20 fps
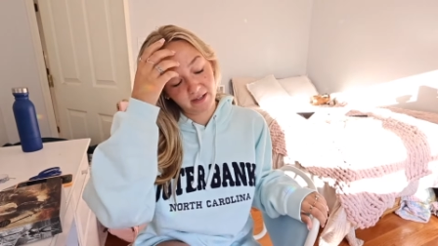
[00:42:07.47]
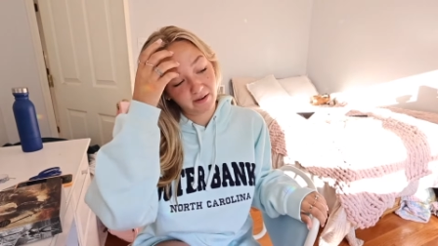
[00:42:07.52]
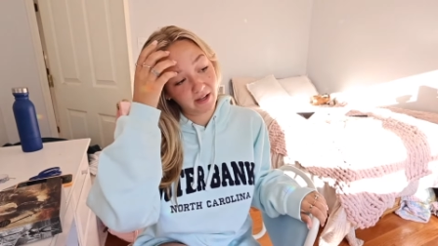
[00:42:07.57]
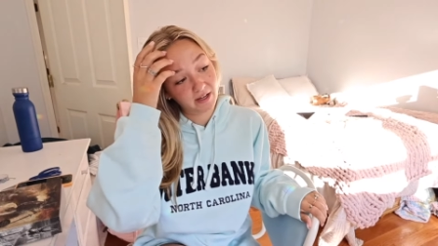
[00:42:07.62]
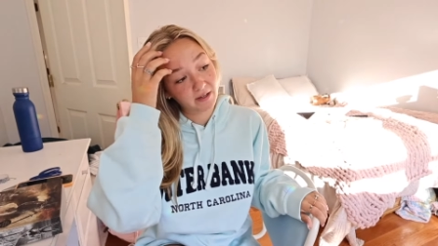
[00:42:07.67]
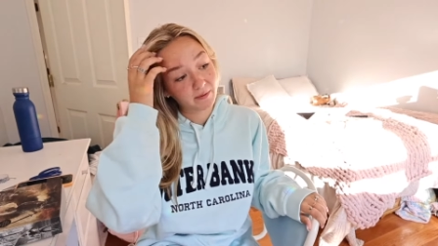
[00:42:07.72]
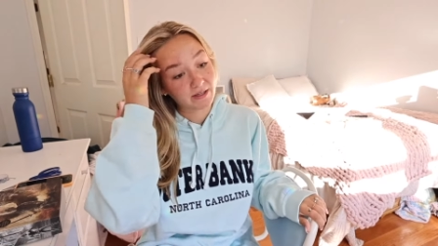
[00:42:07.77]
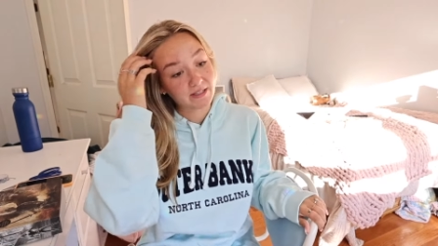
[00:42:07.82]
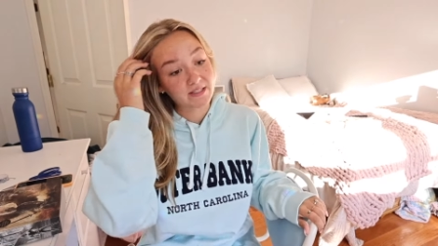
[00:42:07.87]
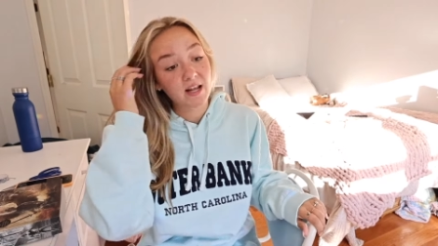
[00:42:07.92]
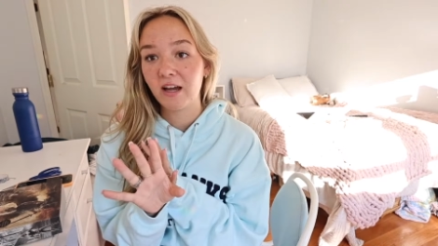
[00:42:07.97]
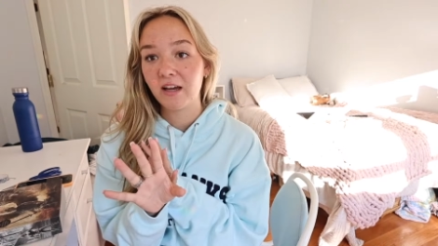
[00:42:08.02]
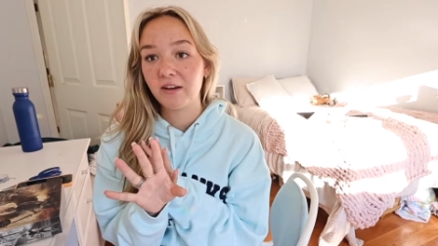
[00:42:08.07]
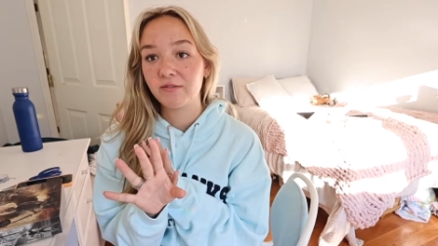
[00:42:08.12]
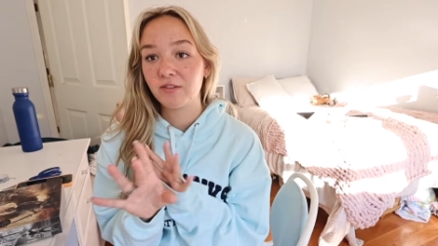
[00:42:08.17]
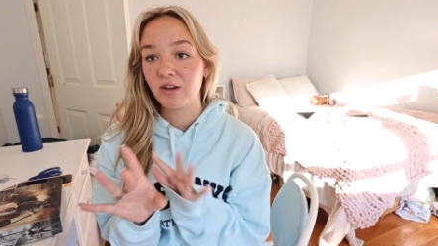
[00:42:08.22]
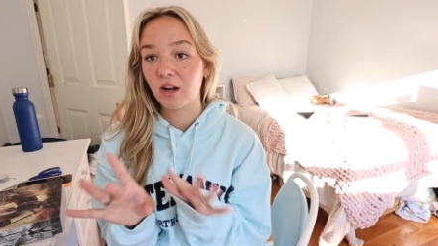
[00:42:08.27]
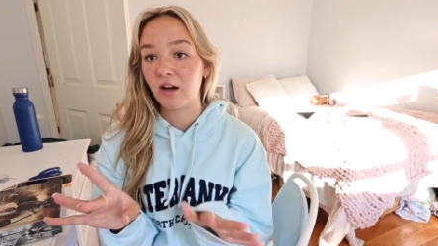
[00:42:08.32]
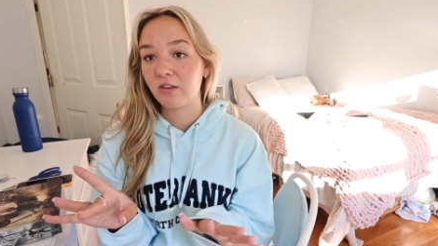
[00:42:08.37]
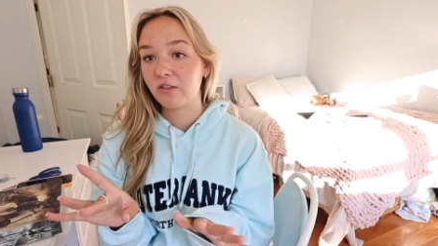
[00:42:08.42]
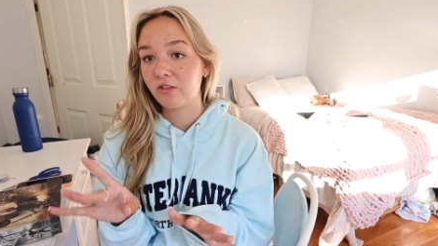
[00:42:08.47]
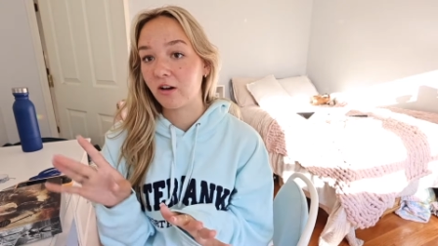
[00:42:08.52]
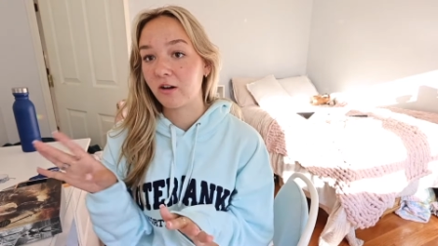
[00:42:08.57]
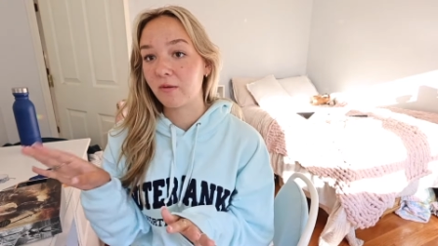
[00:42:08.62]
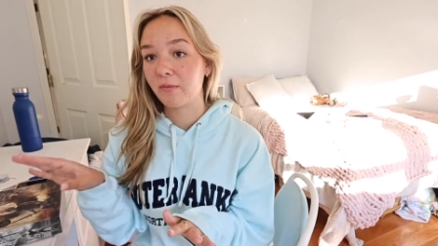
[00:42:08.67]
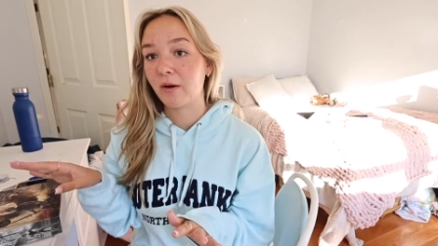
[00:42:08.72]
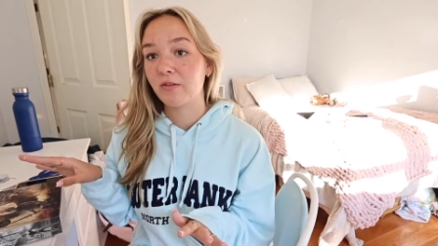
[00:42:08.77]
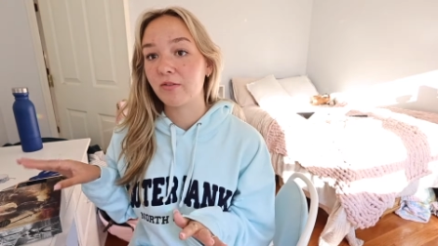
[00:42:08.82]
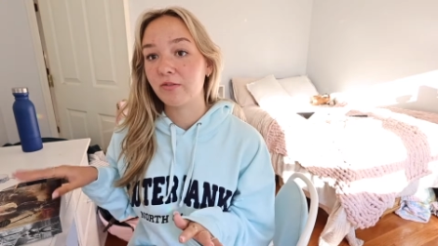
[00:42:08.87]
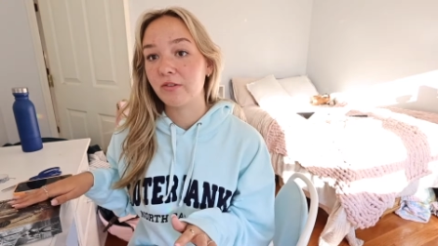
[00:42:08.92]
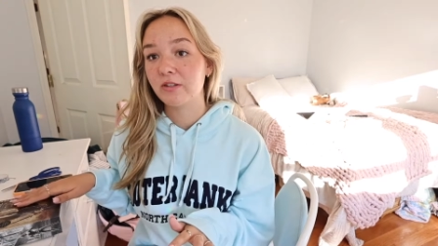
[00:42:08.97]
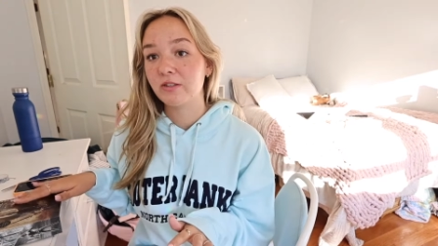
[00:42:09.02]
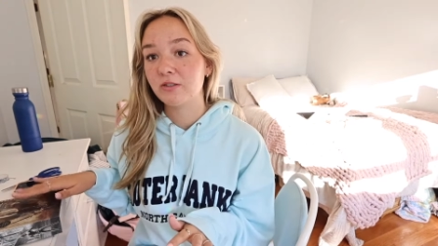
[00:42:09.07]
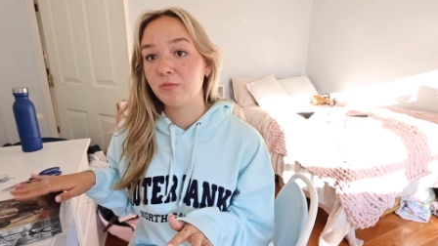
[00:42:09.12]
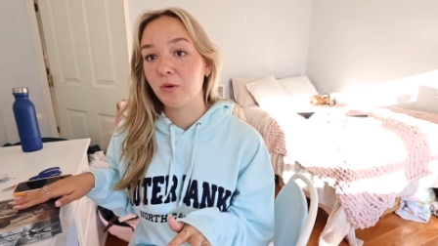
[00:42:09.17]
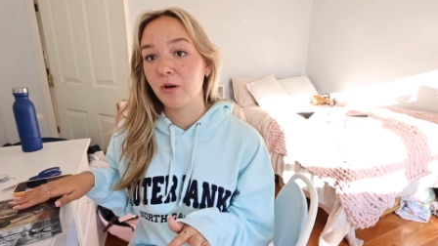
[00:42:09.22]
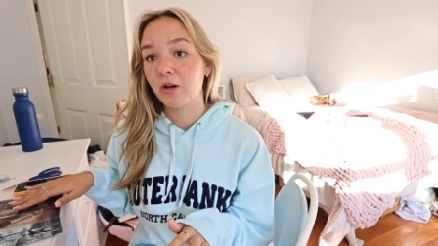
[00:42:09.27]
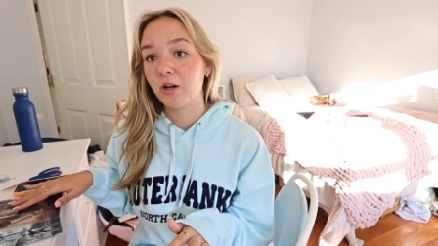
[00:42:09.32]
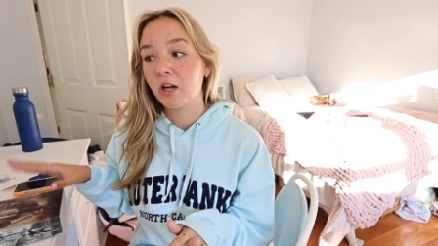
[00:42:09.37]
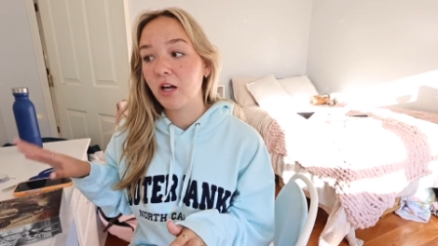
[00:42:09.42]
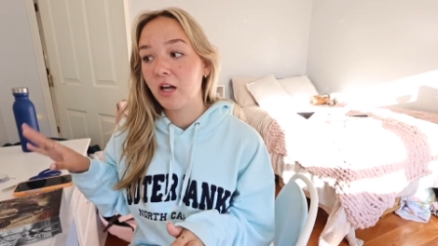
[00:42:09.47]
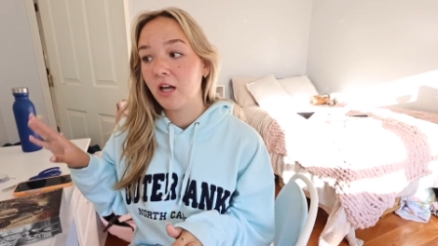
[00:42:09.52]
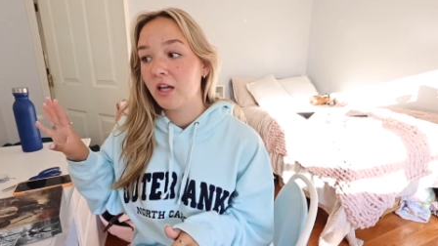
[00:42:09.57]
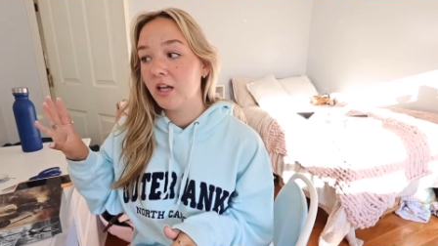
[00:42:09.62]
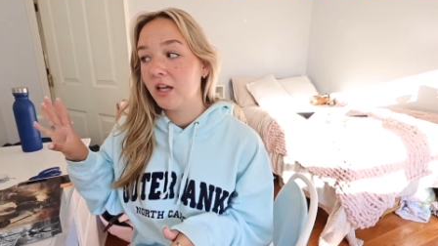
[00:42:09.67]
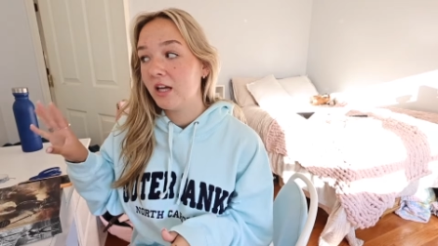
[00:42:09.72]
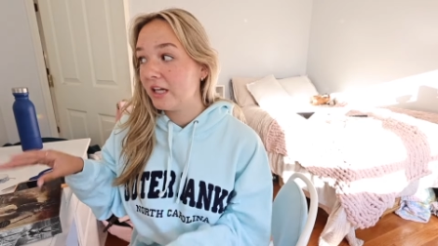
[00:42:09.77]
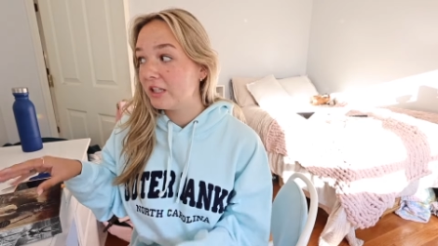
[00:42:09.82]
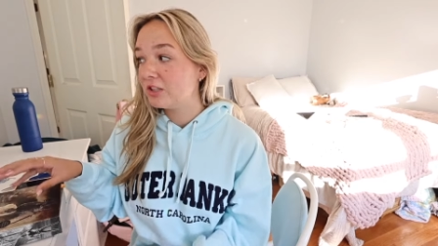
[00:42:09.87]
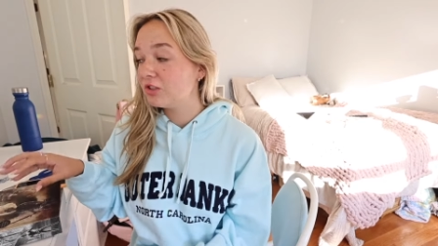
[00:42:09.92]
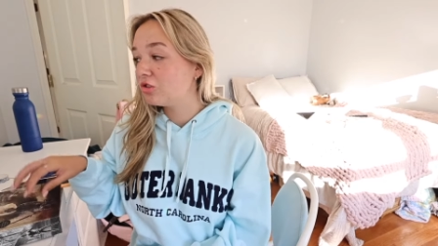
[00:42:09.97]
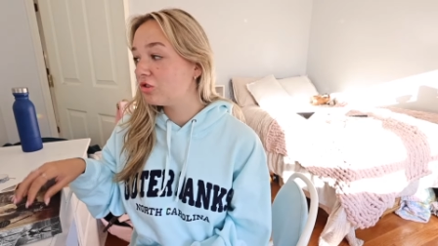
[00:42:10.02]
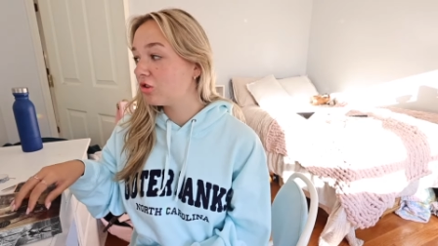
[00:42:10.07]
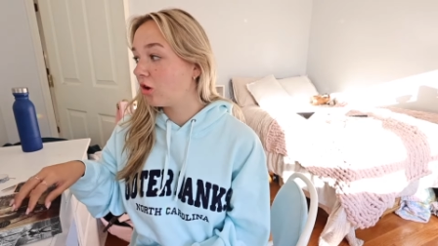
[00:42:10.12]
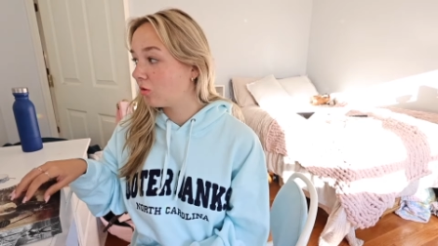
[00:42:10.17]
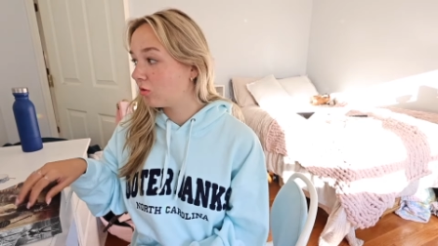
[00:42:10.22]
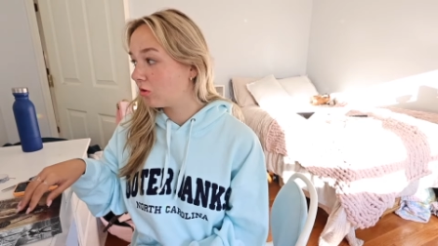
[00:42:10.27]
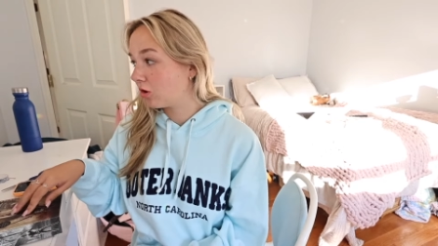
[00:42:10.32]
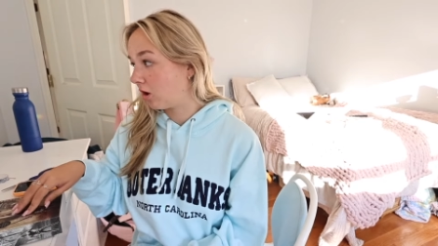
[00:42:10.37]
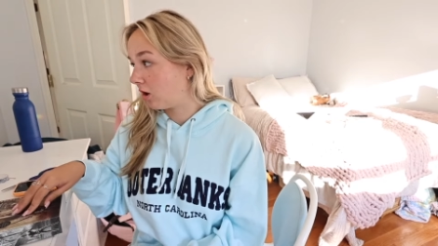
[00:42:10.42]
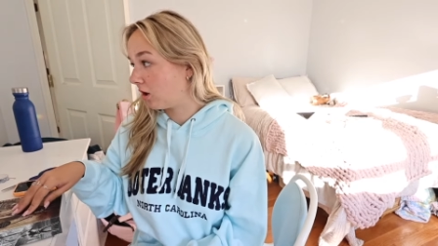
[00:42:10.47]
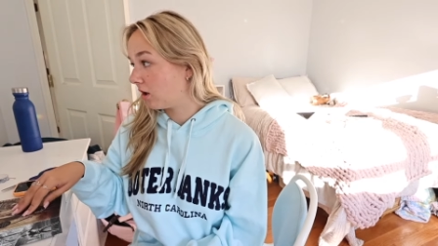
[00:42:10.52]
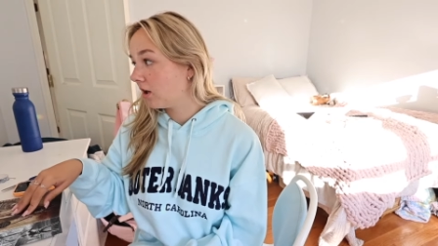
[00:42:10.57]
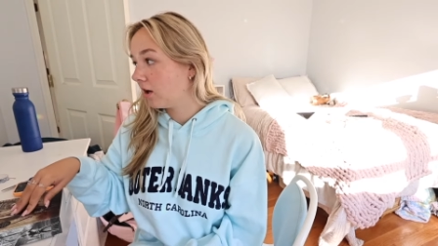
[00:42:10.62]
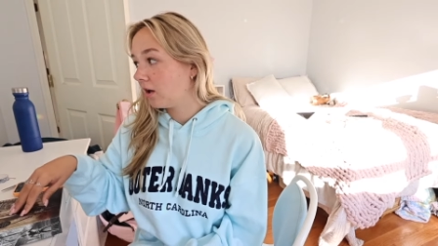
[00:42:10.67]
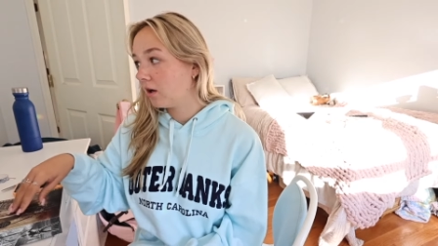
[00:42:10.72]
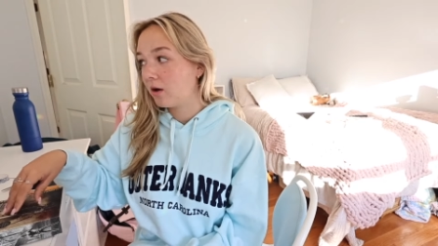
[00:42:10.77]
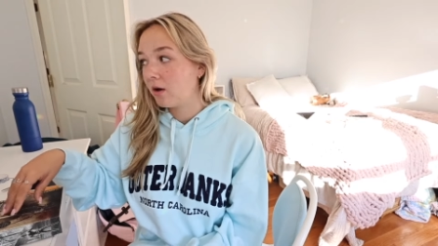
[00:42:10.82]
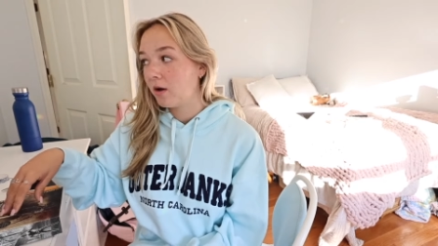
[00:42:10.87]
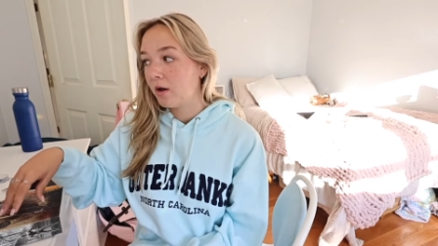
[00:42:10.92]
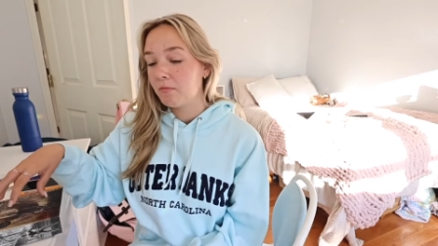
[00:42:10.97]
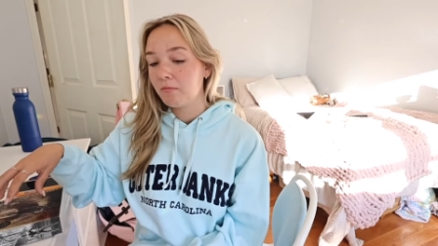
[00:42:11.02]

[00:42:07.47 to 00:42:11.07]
Anyways, I have not thought about this book in so long,